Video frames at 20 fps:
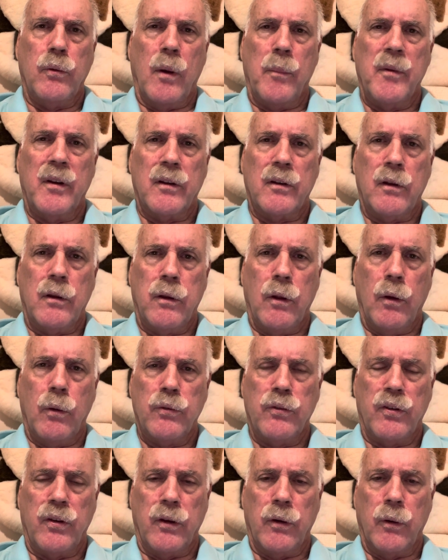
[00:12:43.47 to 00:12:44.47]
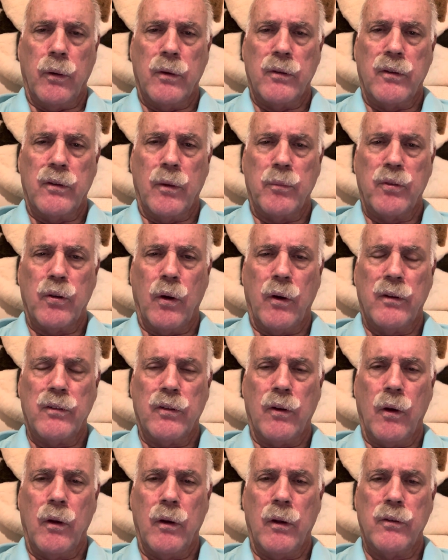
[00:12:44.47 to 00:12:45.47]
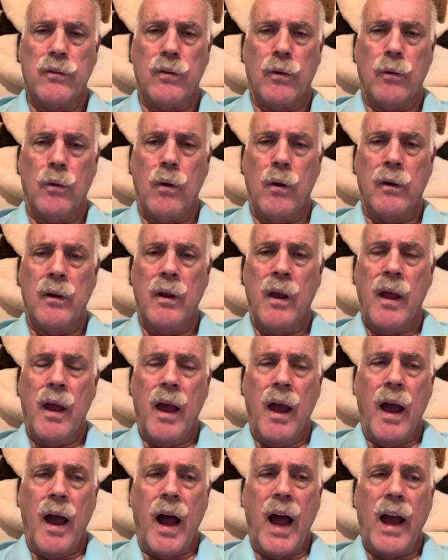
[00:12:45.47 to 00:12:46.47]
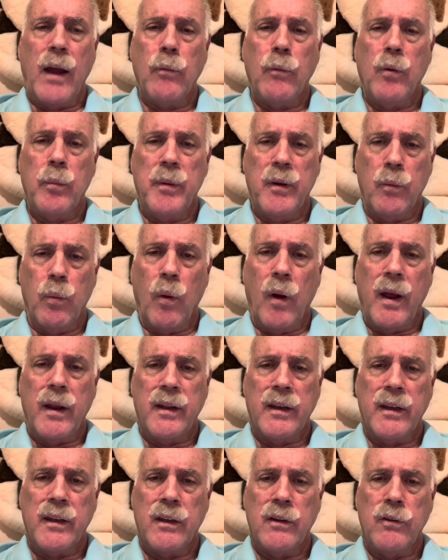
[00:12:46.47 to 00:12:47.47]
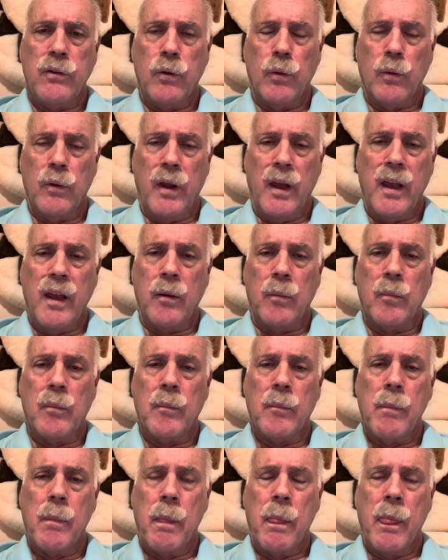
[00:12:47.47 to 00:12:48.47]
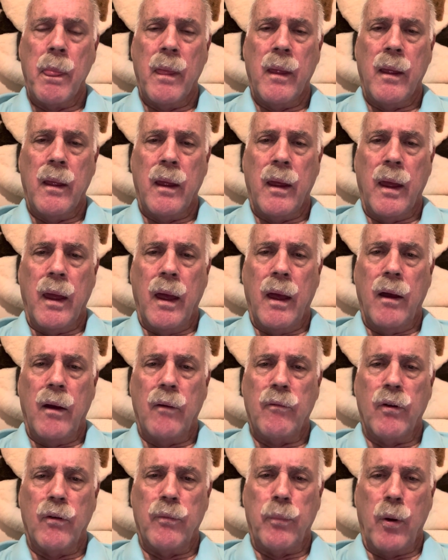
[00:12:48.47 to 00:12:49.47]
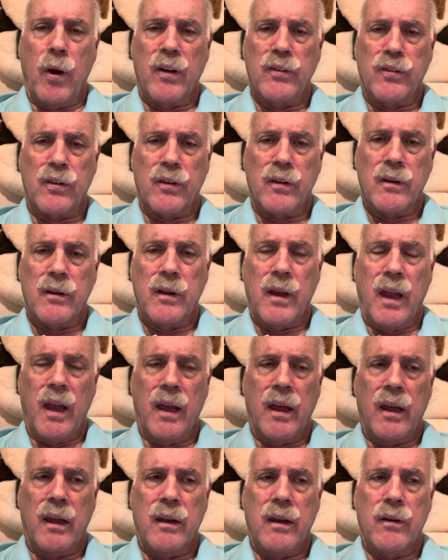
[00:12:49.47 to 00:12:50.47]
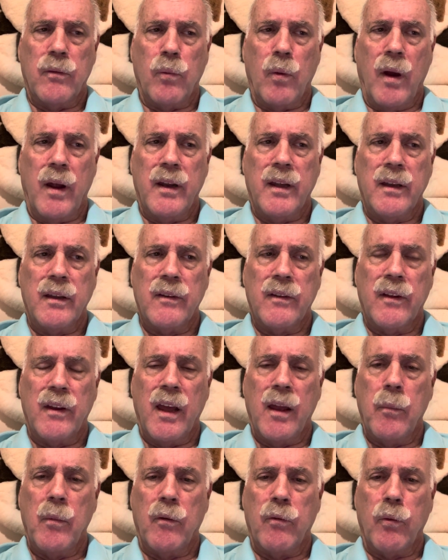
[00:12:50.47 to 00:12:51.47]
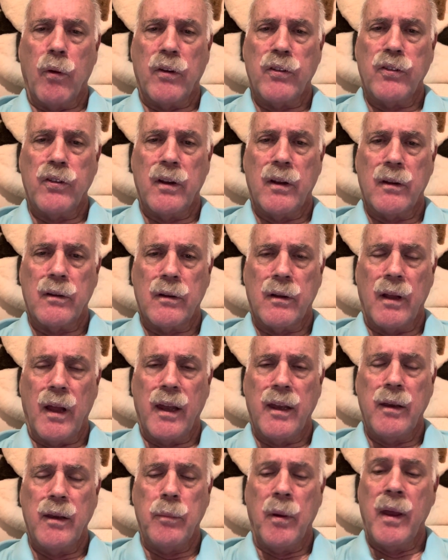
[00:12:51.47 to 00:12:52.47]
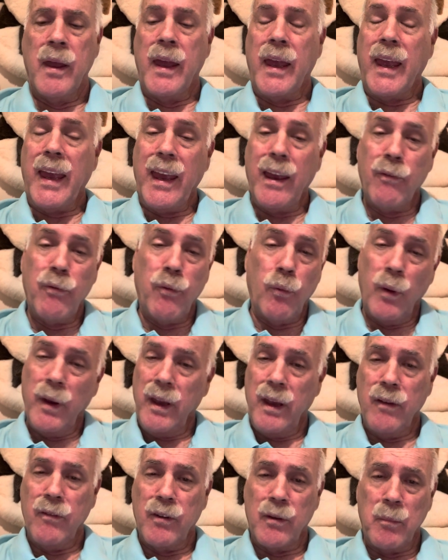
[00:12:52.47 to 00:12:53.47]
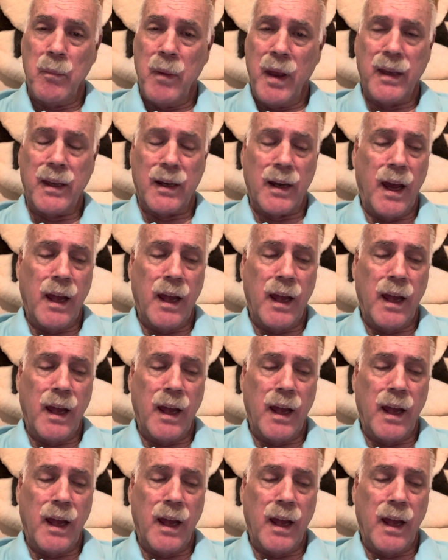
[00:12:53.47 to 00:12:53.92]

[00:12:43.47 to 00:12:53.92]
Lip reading: I'm going to close here. I'm sorry it's gone on so long. I will be writing in your name for president and writing in the name of Rashida Tlaib if we even make it.